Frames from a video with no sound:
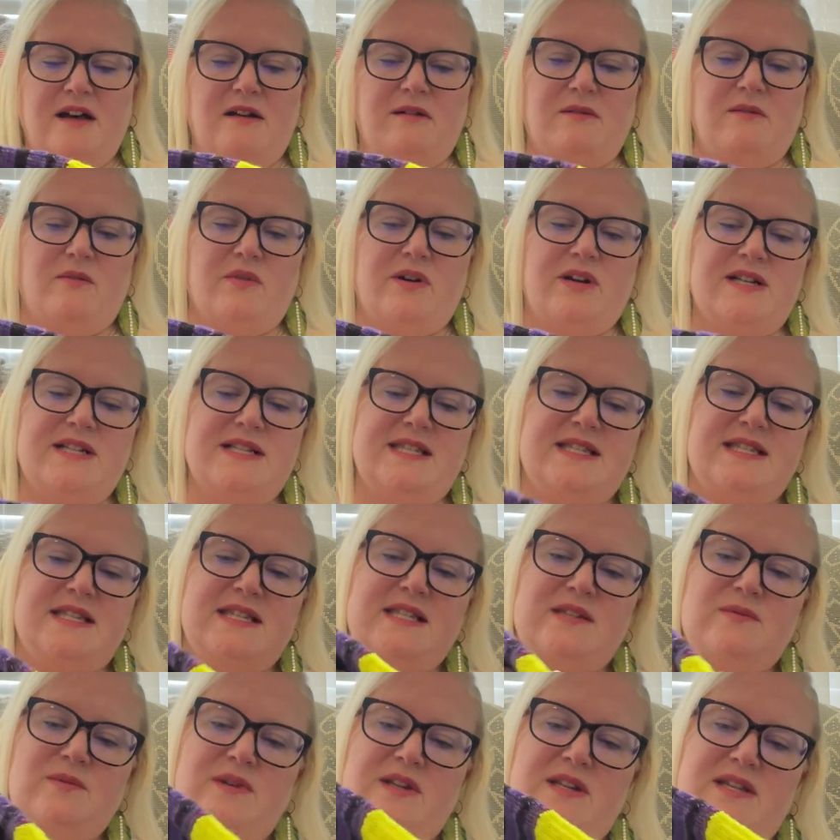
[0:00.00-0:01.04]
whereas
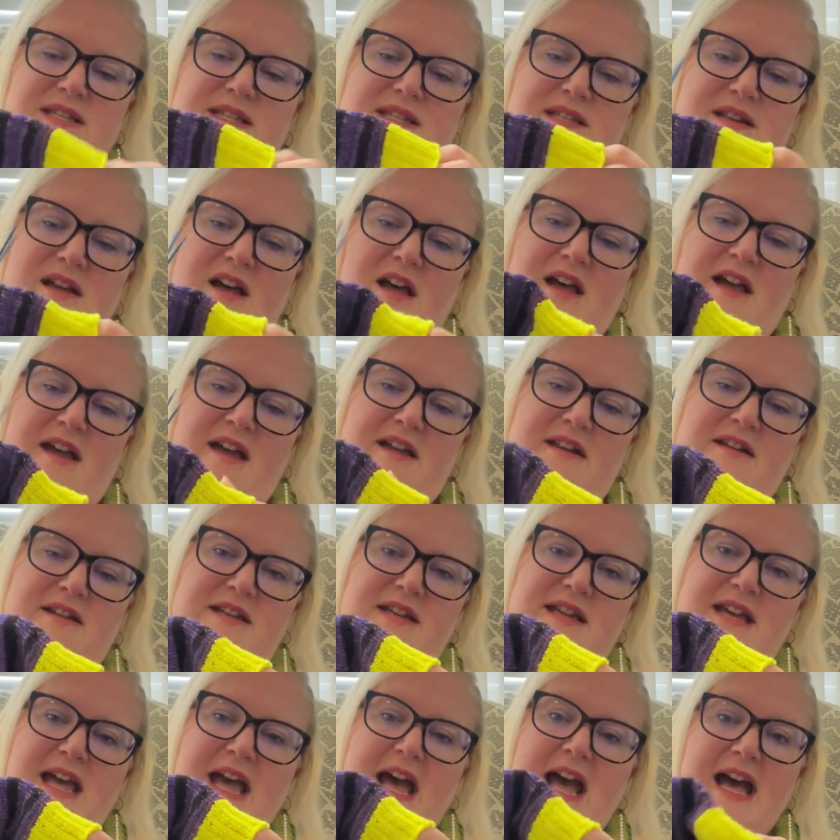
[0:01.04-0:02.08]
this one is not
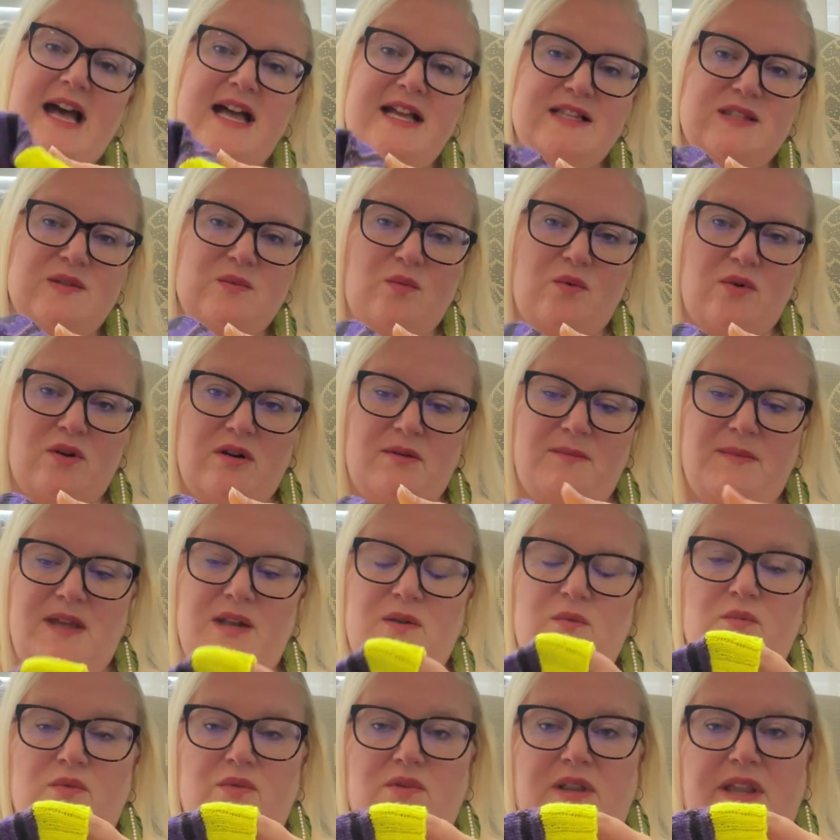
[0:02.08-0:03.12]
as warm
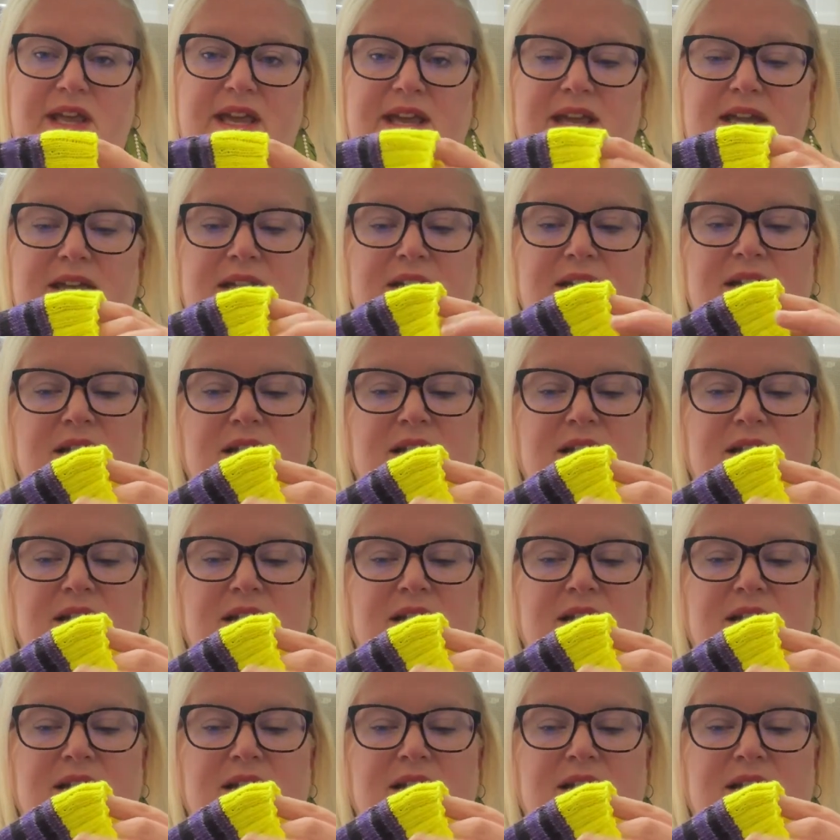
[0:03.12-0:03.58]
and woolly.